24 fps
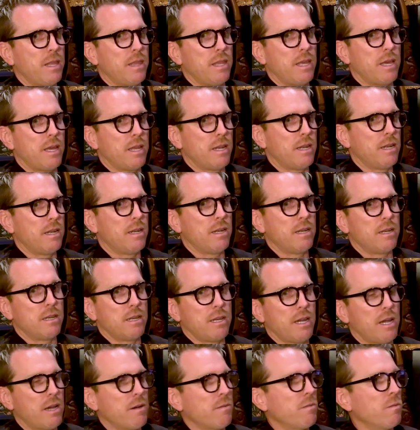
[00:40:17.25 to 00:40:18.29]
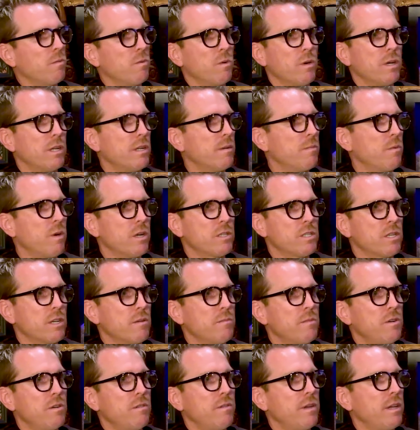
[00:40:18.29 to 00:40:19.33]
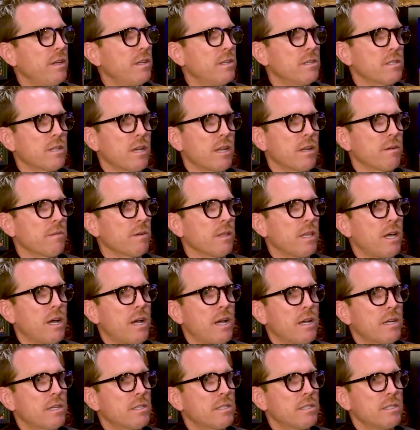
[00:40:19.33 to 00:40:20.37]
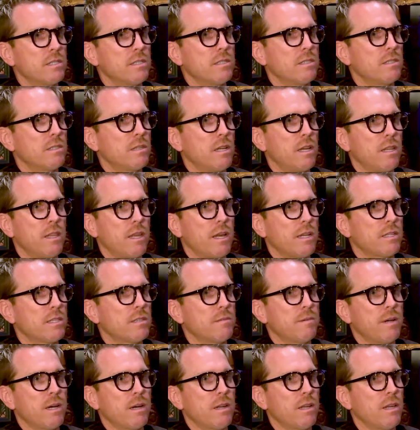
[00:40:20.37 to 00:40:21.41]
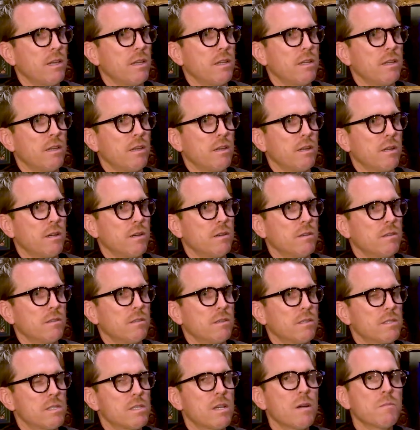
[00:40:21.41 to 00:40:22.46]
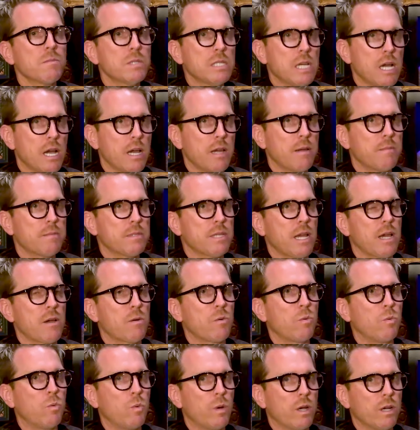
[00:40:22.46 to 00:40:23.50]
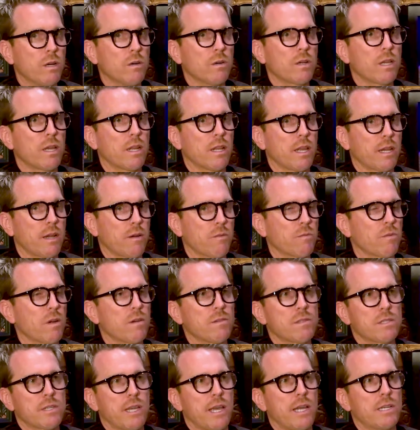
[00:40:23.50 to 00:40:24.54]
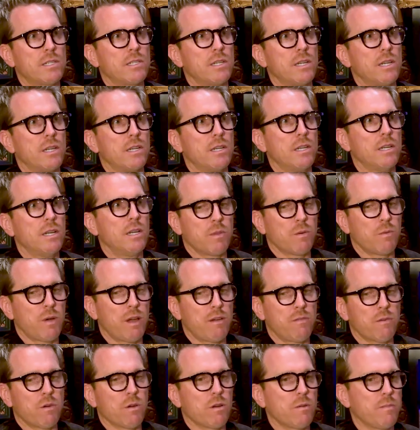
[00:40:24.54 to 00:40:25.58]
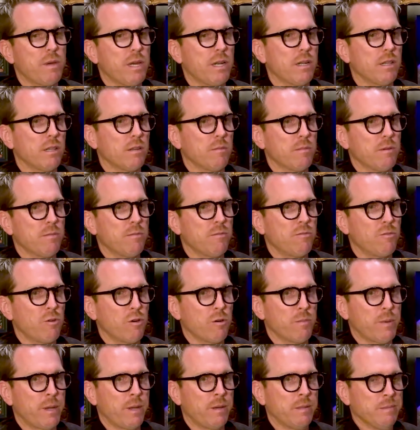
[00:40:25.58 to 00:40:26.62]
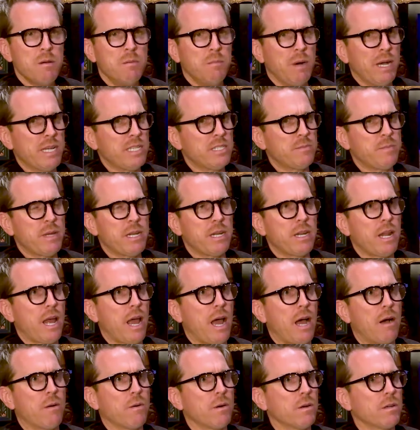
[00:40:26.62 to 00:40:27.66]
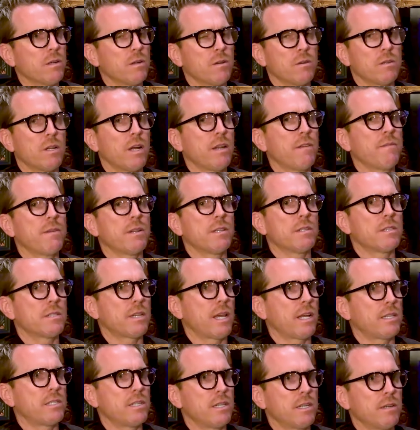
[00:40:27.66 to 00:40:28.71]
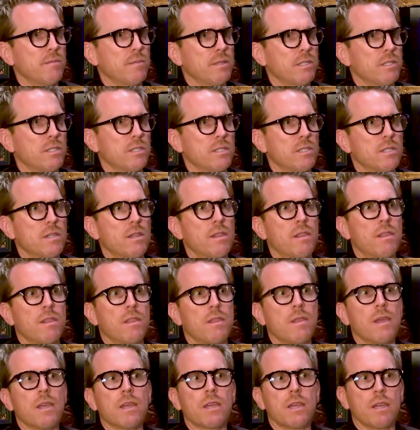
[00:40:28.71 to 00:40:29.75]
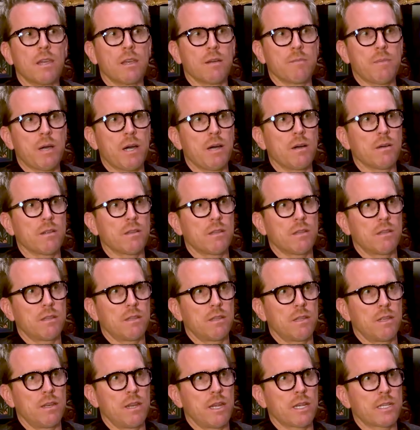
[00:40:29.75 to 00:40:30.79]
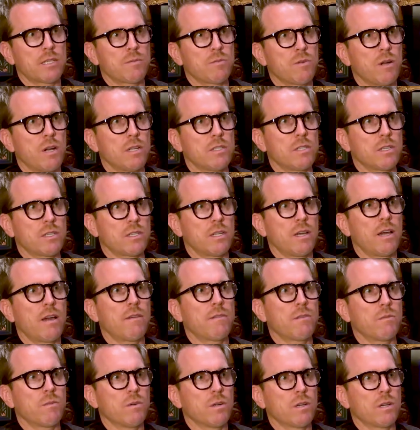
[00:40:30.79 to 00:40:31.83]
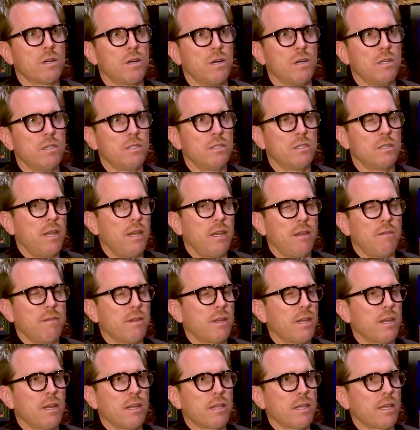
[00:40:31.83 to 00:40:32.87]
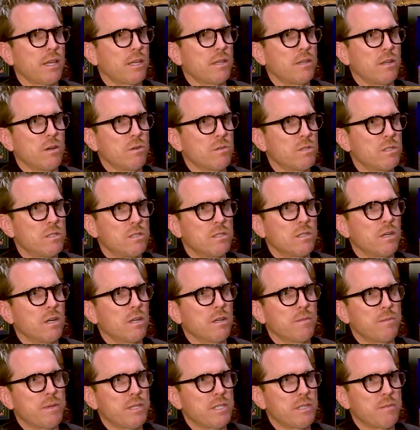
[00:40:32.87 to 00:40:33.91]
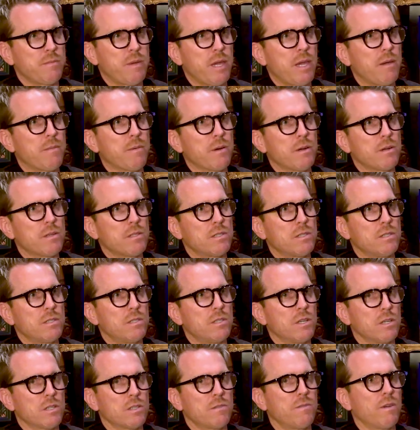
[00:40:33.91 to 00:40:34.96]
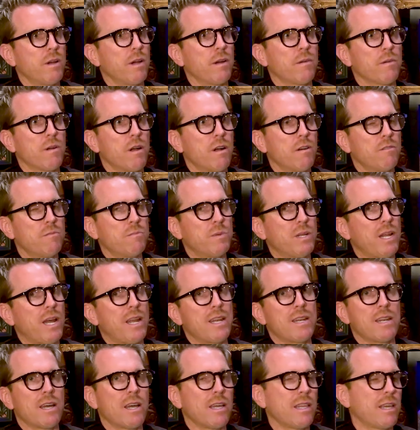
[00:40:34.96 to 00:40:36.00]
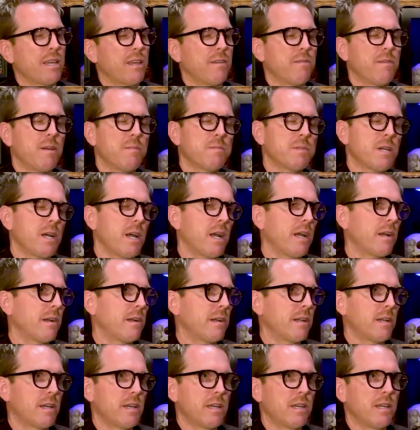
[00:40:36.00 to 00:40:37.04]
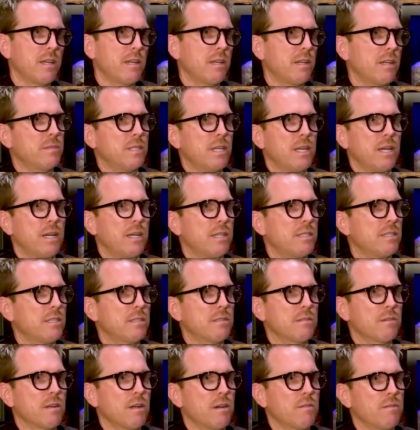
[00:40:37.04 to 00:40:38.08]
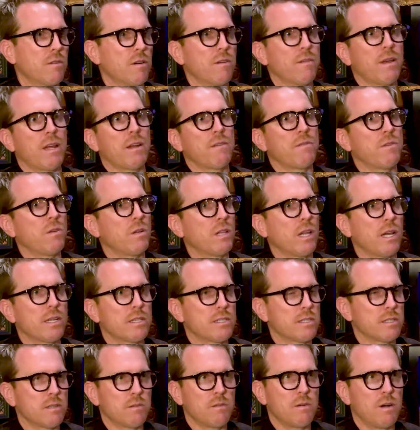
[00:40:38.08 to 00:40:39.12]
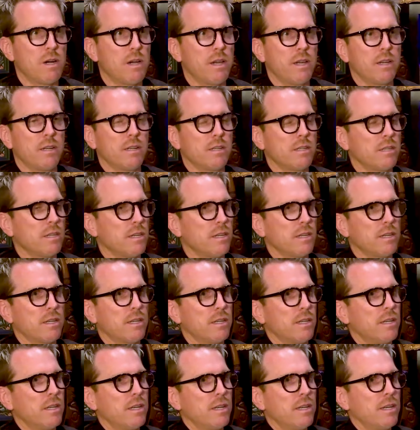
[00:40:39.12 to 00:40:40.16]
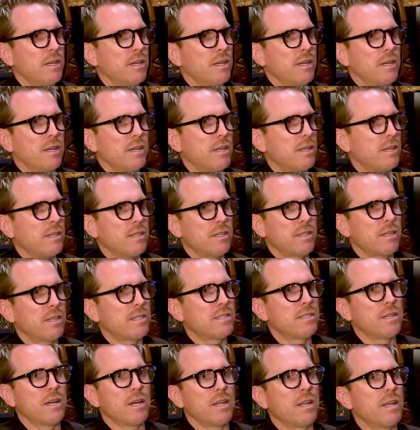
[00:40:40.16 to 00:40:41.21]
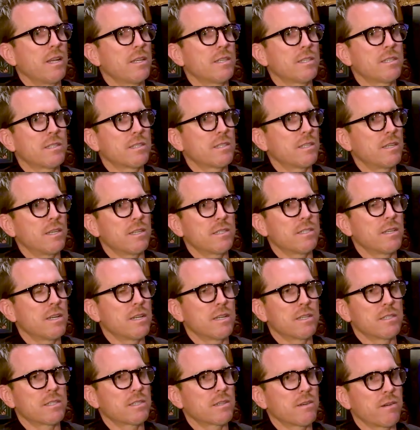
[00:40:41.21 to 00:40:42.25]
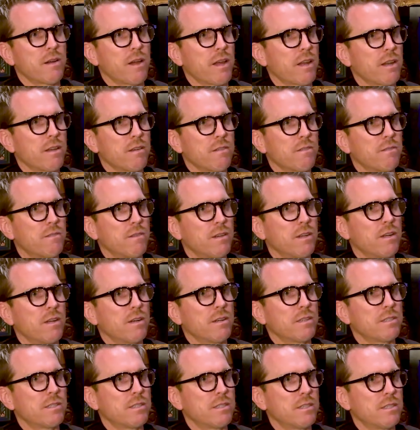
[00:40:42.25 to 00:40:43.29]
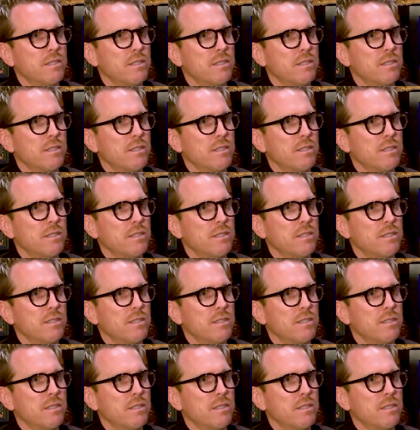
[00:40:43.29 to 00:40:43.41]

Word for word: and then yeah we'll end up watching a movie just kind of relax and and that's about it you know sometimes i will get like a rough sketch in the wife will go to bed a little bit before me I might spend an hour or not even sketching but just thinking about the next project I have to work on, and even getting like notes on a piece of paper, just very rough. But at night, like if I'm tired at night, yeah, it's rough. Or I've had a few glasses of wine, like it's not as it's not as creative, you know. It's,